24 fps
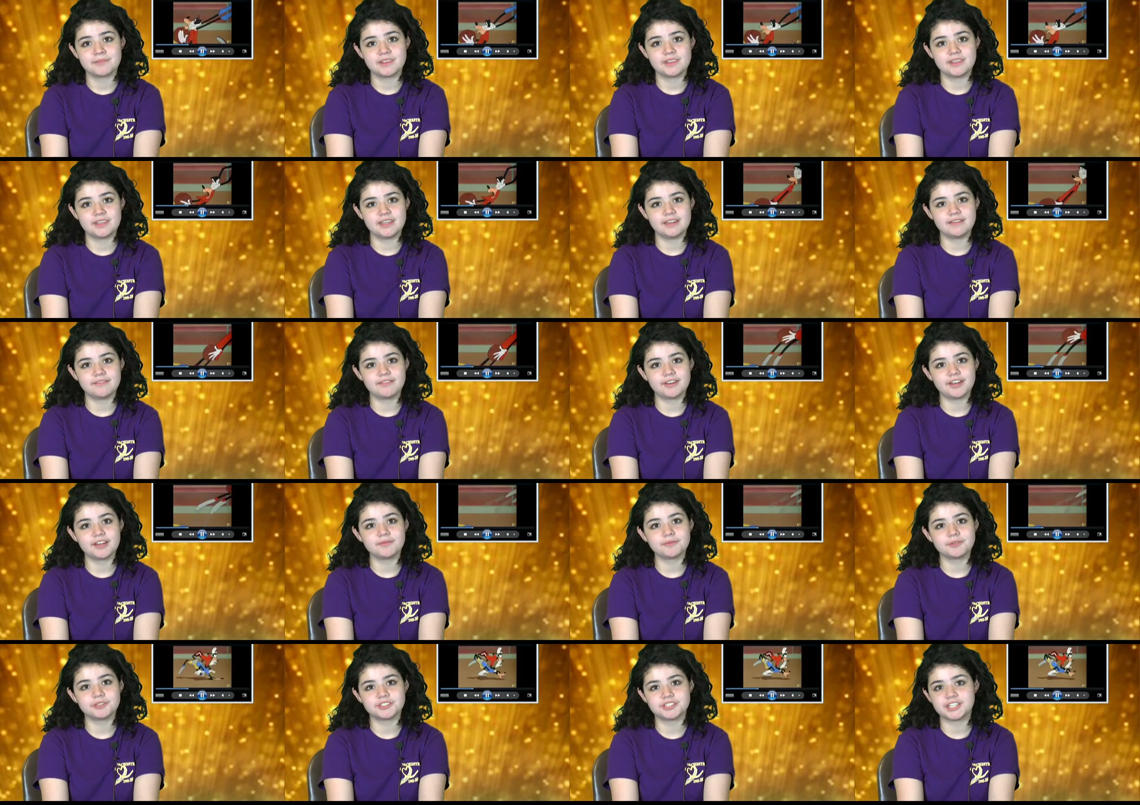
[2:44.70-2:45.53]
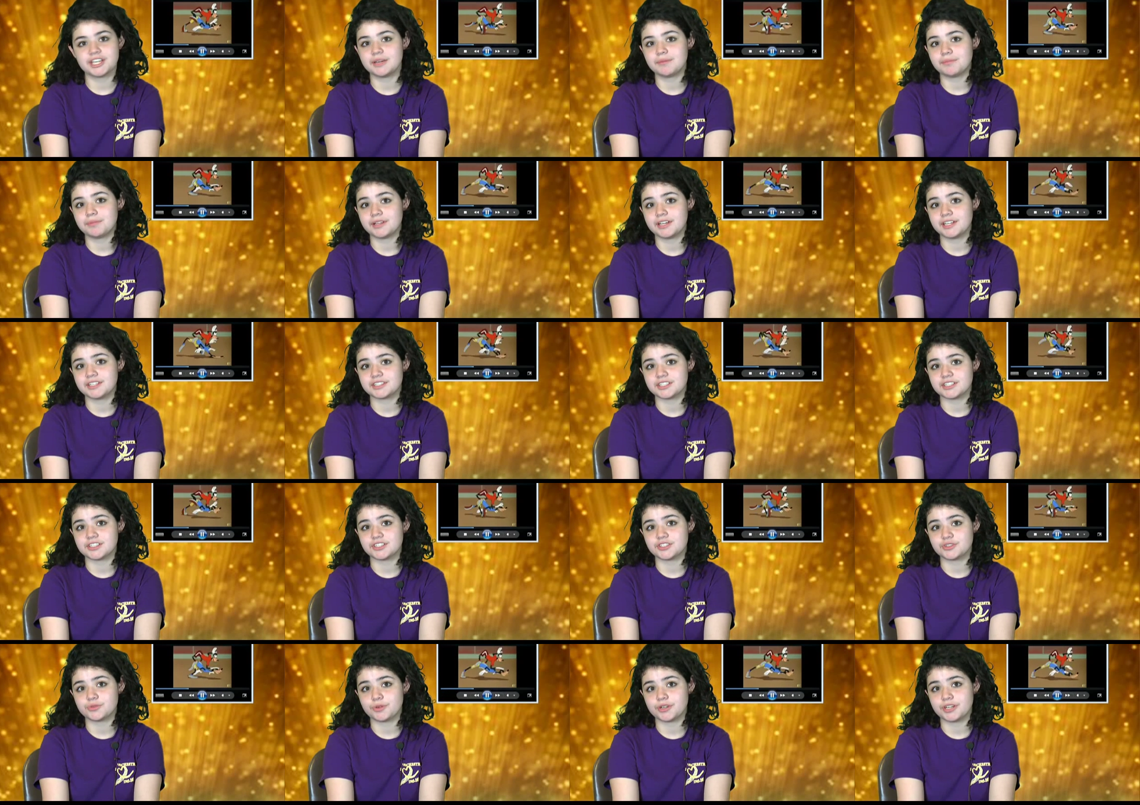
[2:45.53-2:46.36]
The event will take place on
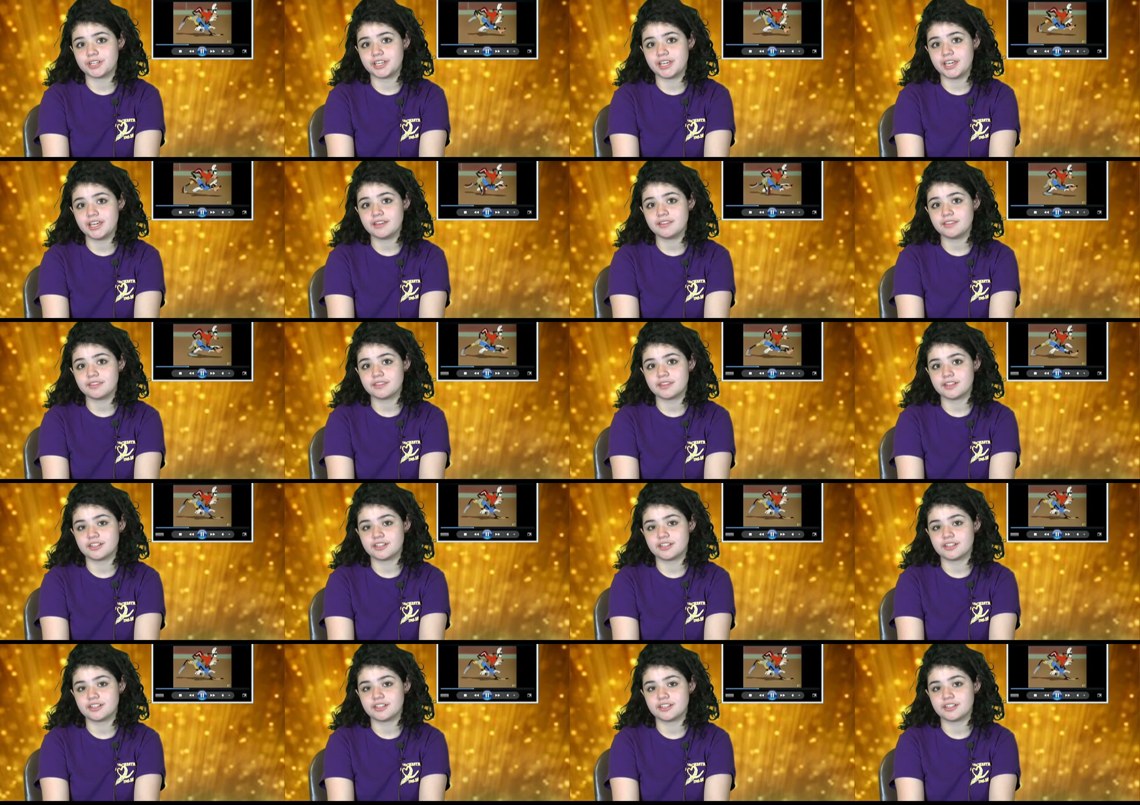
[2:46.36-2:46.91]
the 28th